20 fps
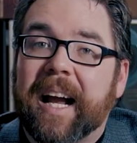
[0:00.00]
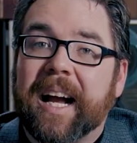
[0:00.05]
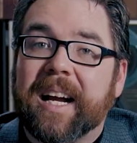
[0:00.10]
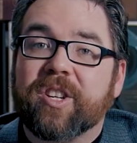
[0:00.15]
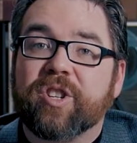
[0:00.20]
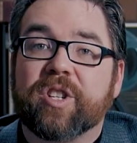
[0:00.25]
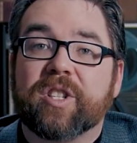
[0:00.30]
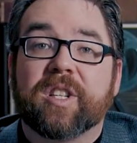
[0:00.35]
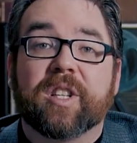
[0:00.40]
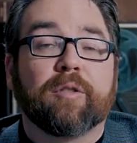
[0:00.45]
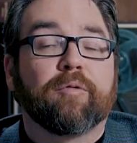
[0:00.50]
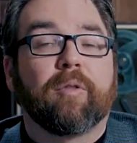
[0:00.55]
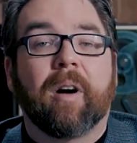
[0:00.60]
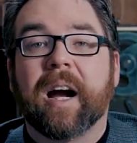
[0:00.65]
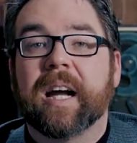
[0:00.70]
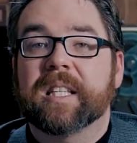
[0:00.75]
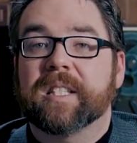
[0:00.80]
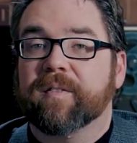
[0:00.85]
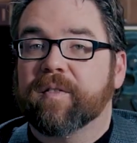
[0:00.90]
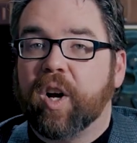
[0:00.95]
reaction to the
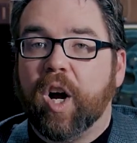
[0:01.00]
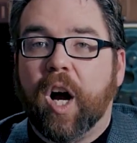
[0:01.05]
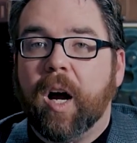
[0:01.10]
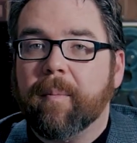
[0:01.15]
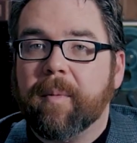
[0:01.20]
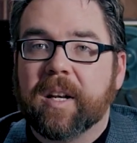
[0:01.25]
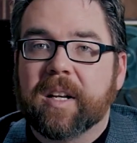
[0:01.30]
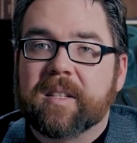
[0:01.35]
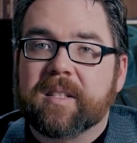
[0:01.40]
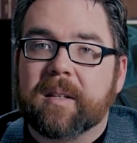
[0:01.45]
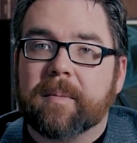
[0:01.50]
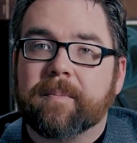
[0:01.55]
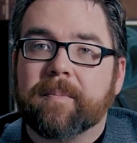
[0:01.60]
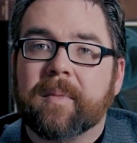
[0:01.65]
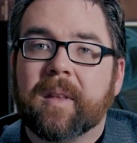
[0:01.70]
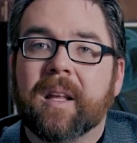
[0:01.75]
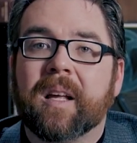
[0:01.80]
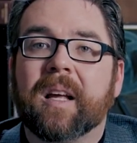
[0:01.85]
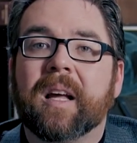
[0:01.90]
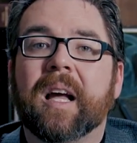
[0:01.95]
rise of
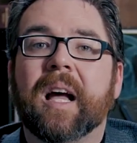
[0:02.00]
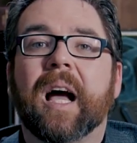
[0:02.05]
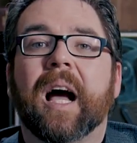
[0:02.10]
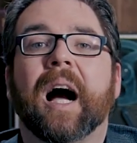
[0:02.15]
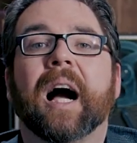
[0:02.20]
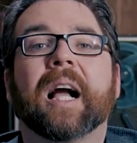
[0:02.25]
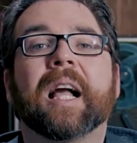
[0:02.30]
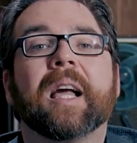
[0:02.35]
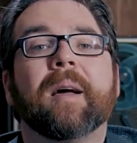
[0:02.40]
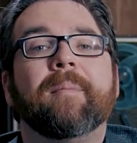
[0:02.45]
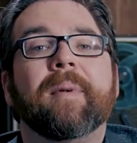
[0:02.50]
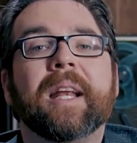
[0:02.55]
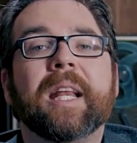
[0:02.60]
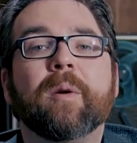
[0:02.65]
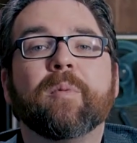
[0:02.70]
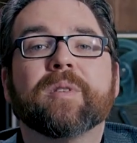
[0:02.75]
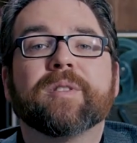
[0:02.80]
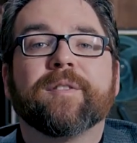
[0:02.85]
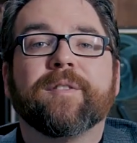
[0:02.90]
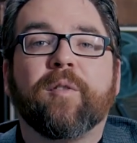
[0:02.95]
communism, a
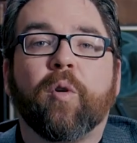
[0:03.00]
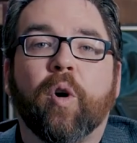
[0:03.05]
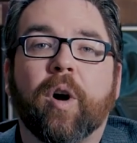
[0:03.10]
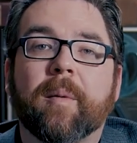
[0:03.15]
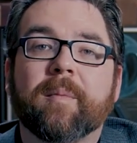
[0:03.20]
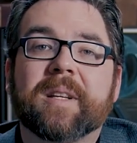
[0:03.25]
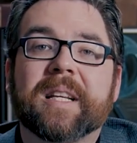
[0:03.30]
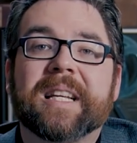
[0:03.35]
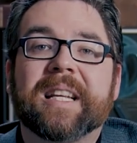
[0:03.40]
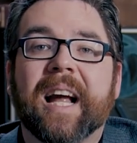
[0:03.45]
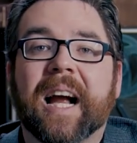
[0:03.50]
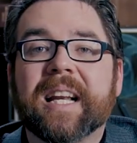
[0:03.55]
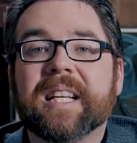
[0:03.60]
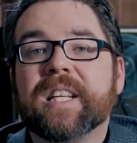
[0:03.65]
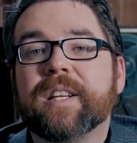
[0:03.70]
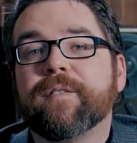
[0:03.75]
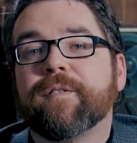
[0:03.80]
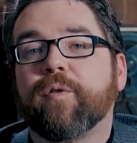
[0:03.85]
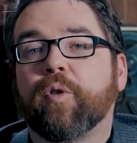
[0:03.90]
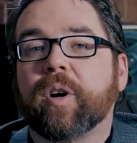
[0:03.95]
committee was formed in
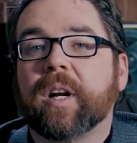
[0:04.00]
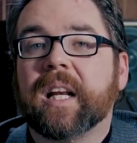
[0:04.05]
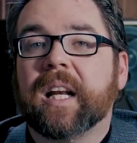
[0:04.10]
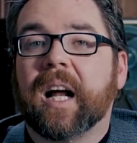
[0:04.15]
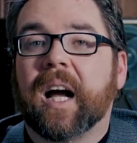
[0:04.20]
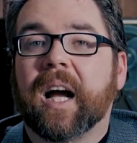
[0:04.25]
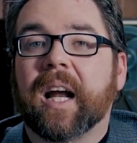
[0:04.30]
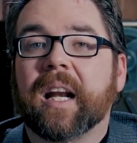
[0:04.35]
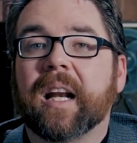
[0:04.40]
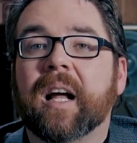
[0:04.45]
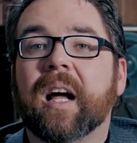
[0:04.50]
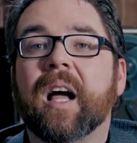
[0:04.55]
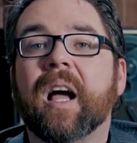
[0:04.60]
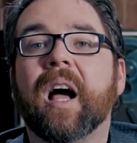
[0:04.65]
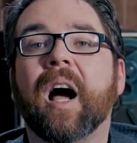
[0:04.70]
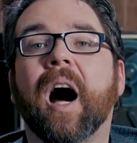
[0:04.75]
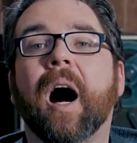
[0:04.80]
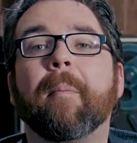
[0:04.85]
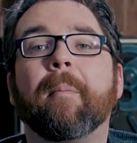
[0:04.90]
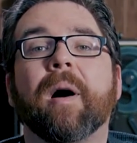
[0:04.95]

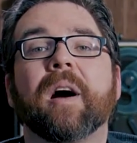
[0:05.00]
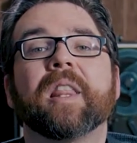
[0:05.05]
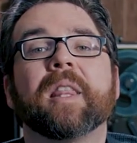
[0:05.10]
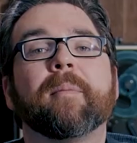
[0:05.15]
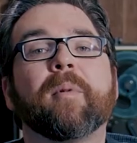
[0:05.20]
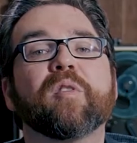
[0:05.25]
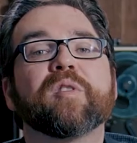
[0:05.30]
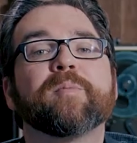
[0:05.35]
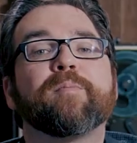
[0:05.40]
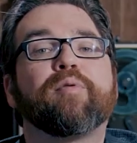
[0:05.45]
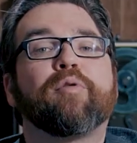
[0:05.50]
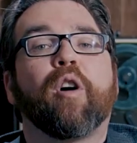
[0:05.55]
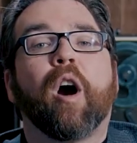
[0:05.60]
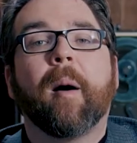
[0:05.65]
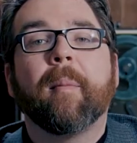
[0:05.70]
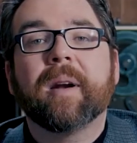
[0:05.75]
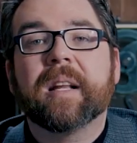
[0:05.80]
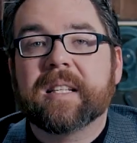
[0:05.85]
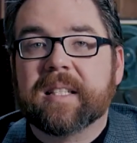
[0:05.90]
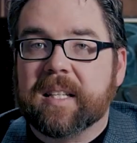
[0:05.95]
1949 among the most
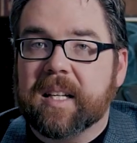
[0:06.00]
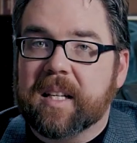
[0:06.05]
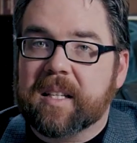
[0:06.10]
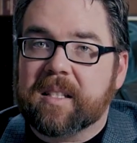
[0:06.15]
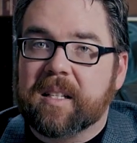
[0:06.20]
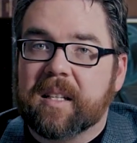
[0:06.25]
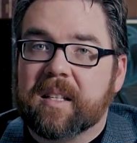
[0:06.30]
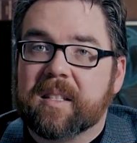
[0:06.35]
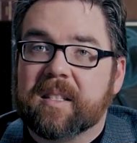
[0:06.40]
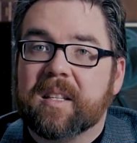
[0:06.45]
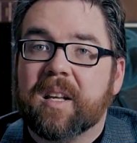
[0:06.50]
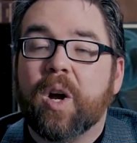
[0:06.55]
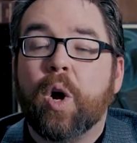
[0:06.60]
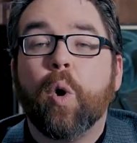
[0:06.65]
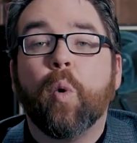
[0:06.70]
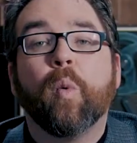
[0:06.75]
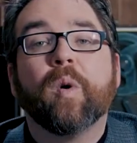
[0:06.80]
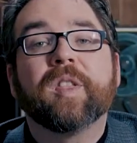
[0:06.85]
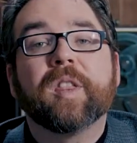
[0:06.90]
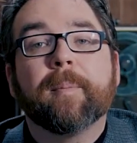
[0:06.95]
prominent citizens
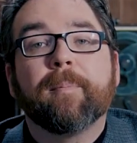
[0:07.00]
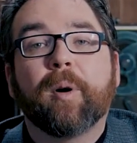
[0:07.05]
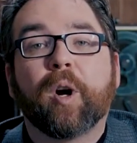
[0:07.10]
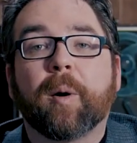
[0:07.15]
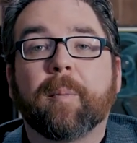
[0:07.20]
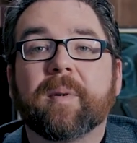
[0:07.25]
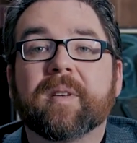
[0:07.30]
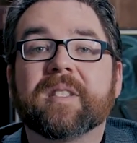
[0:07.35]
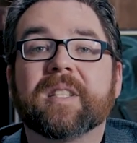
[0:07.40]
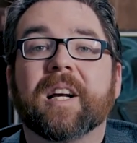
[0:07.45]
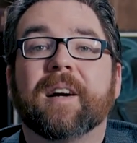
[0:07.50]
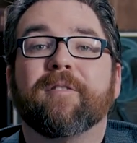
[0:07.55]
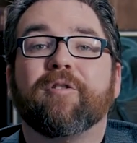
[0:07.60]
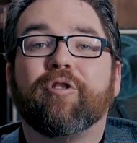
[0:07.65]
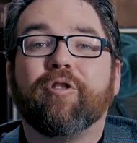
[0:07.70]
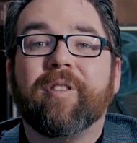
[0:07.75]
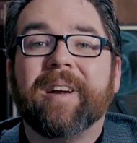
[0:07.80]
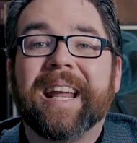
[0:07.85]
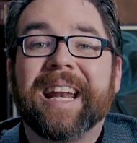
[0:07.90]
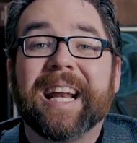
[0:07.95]
with the purpose of
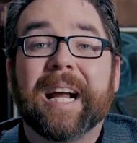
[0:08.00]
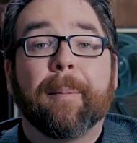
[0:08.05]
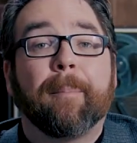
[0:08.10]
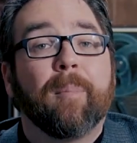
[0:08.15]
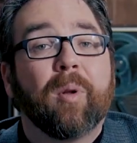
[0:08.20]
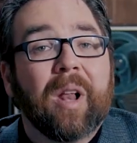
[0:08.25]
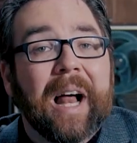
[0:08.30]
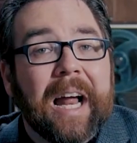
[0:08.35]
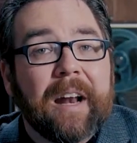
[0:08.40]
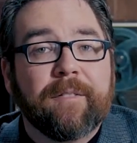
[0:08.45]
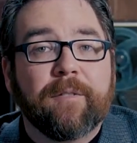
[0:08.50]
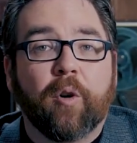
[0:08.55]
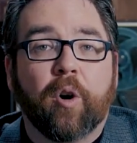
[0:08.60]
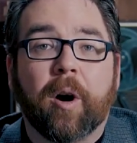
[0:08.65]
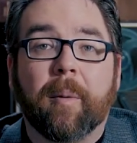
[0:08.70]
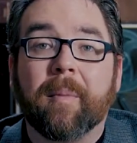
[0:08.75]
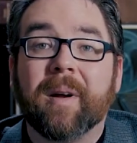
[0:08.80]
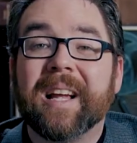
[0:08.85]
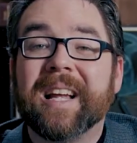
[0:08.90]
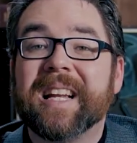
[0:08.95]
creating a
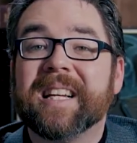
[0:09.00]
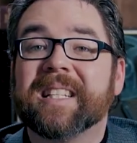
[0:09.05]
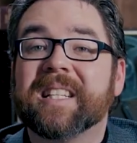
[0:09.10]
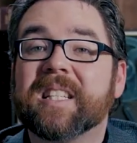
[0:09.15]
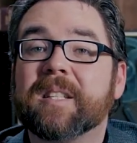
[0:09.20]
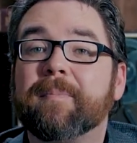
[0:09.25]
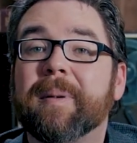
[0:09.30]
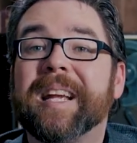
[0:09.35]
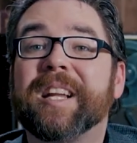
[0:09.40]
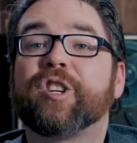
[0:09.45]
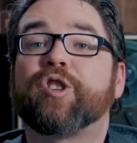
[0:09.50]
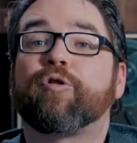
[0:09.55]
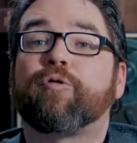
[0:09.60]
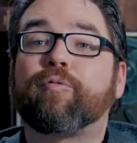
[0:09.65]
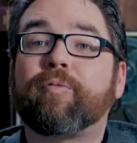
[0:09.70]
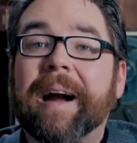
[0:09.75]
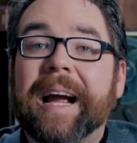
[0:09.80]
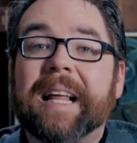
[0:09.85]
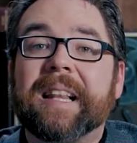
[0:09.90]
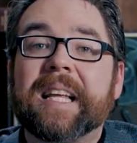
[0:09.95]
platform to speak
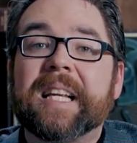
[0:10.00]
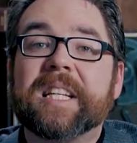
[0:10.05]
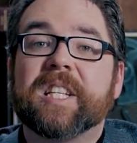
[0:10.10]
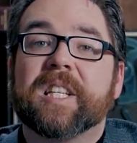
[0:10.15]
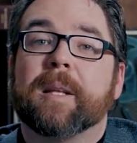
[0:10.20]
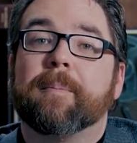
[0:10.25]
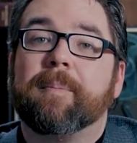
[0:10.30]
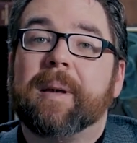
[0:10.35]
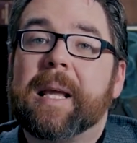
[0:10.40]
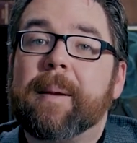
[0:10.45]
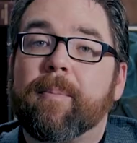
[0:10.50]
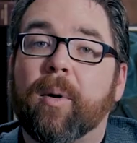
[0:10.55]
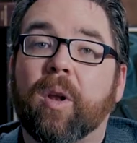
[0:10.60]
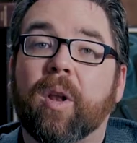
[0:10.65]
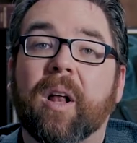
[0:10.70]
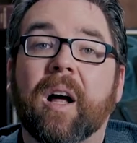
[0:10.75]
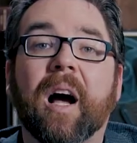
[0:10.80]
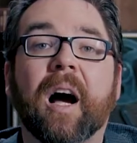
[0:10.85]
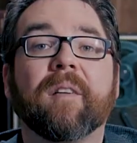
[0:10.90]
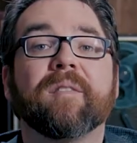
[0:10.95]
directly to the
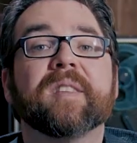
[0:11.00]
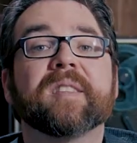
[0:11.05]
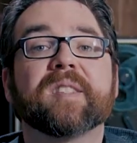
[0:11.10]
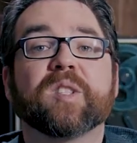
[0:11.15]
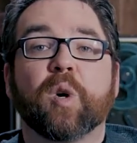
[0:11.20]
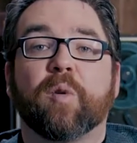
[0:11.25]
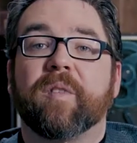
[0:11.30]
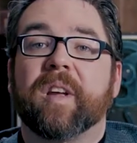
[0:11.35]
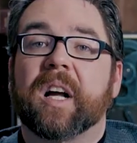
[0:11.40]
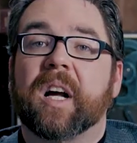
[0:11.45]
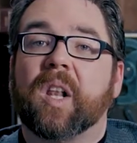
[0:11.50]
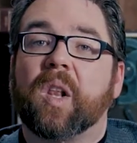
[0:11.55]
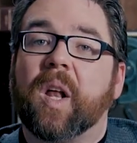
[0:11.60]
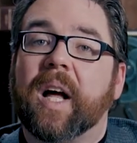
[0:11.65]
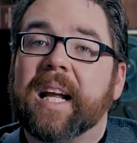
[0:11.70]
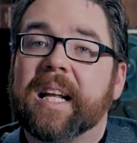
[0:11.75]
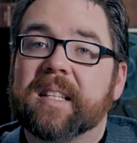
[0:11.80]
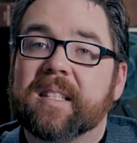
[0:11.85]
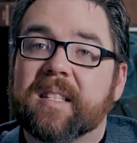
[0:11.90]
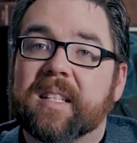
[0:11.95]
people of the Soviet
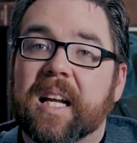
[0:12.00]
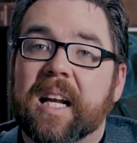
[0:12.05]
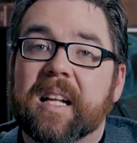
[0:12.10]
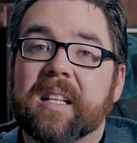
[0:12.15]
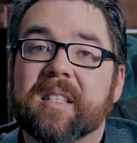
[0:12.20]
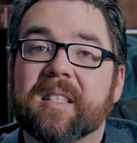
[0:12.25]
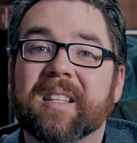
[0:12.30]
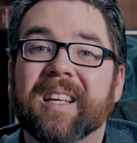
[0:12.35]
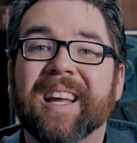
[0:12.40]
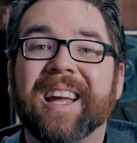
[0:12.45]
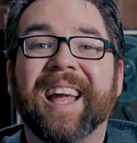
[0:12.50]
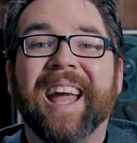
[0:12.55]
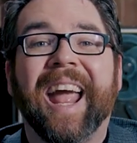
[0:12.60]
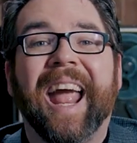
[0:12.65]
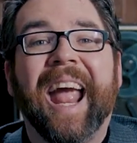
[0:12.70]
client states